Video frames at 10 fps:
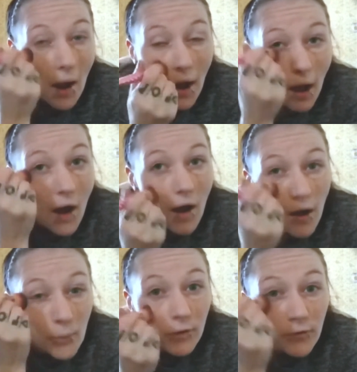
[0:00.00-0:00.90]
I
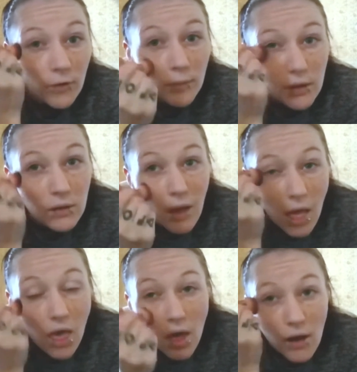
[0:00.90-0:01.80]
prefer
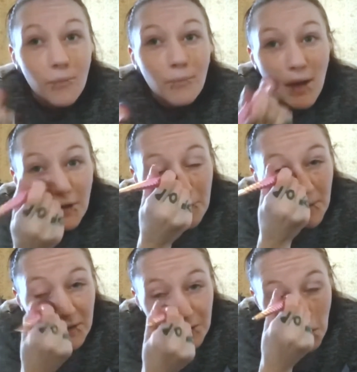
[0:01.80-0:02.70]
metal
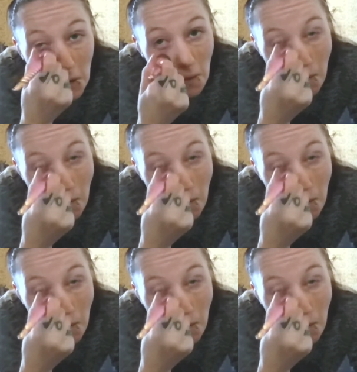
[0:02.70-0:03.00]
music.